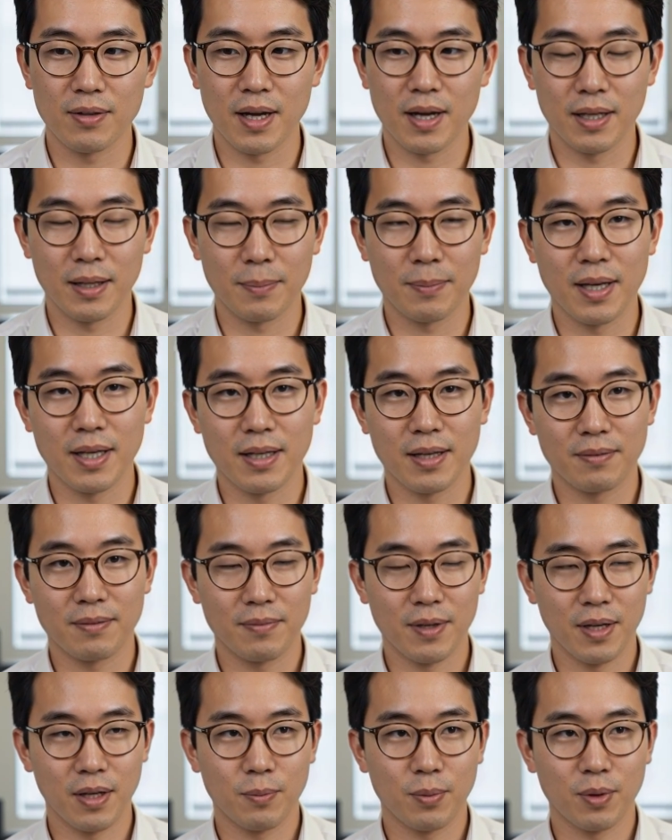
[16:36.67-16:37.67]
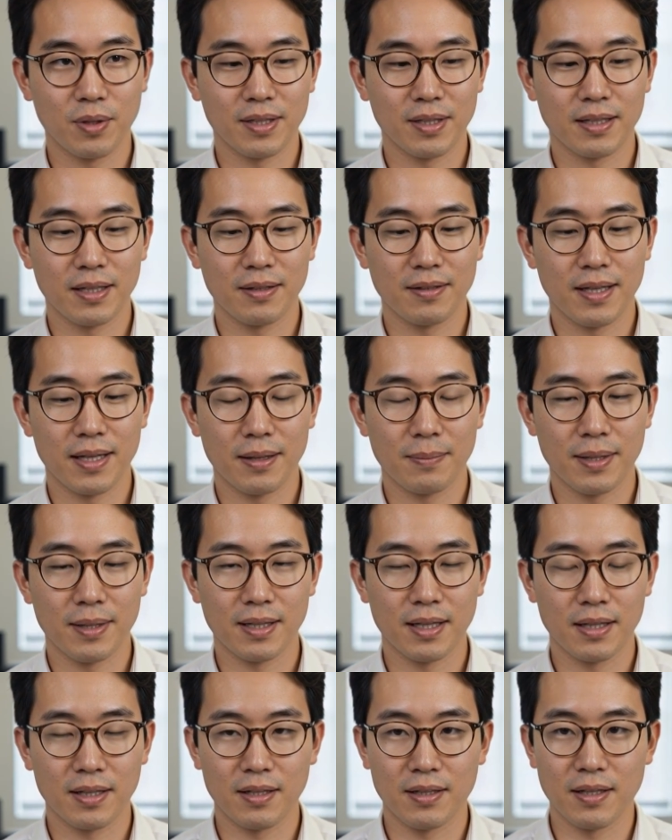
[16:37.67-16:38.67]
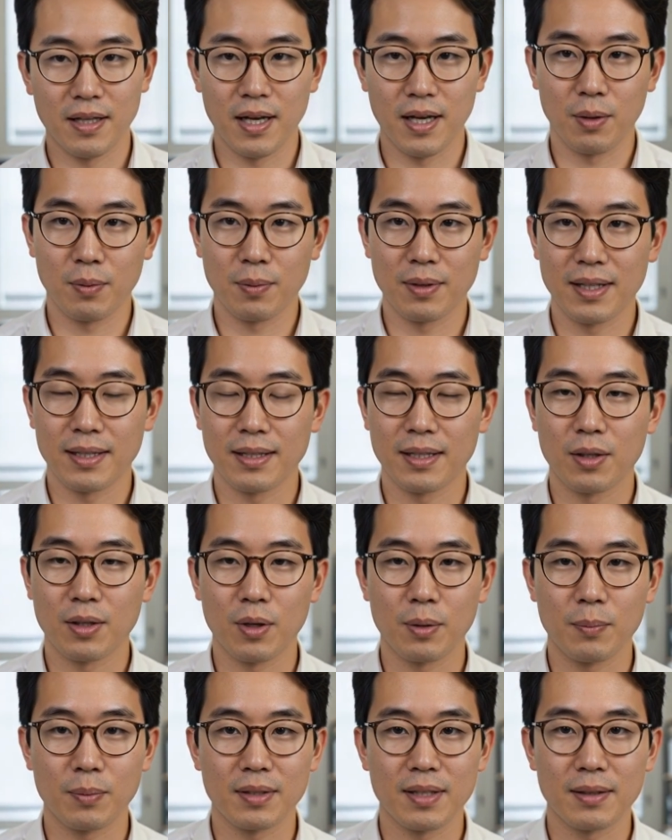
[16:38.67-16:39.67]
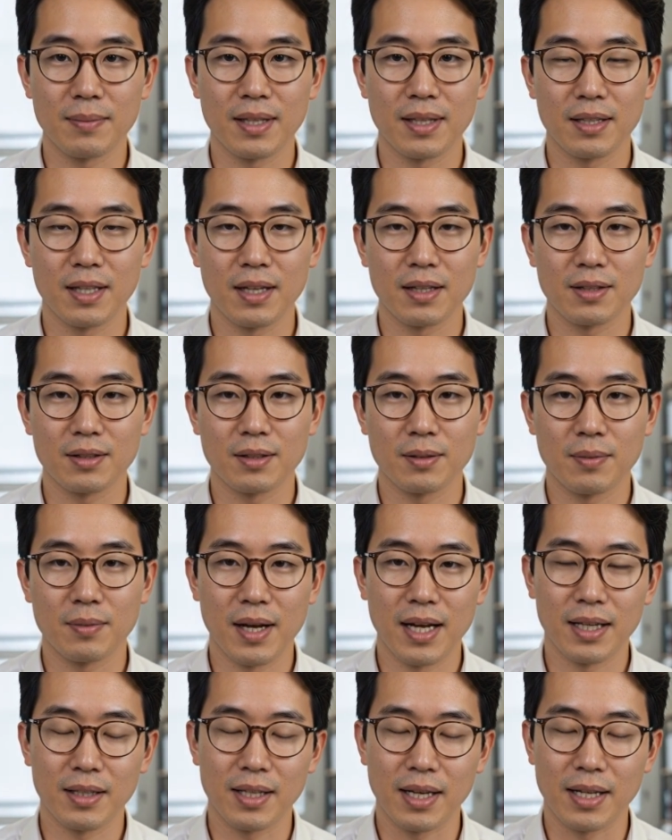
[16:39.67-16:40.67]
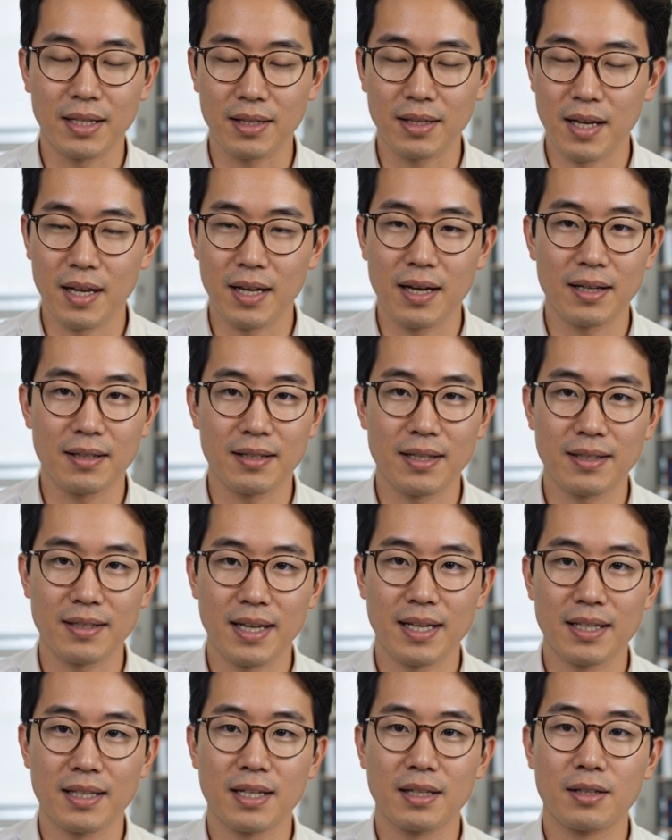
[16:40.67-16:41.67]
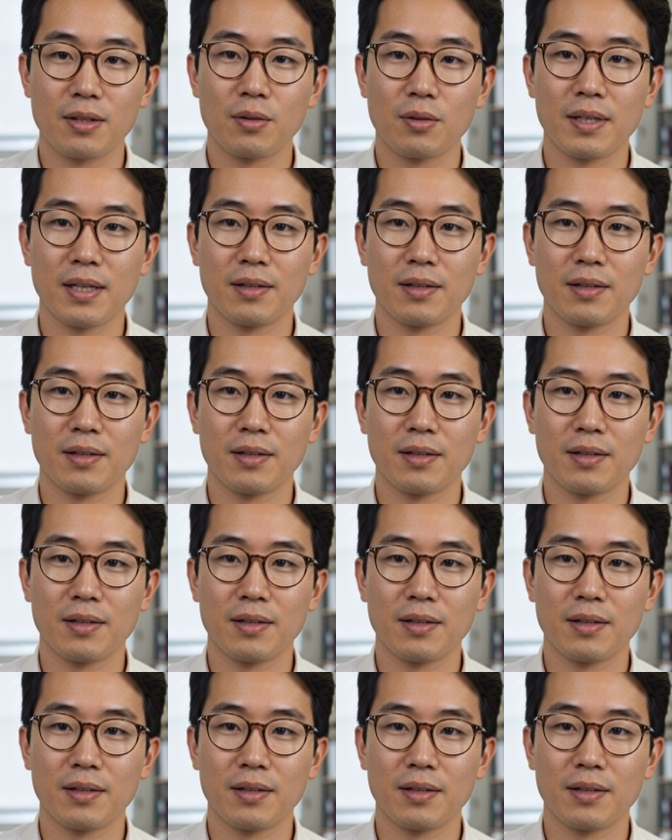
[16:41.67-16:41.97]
occupying a far more significant position within the global semiconductor supply chain than they did only a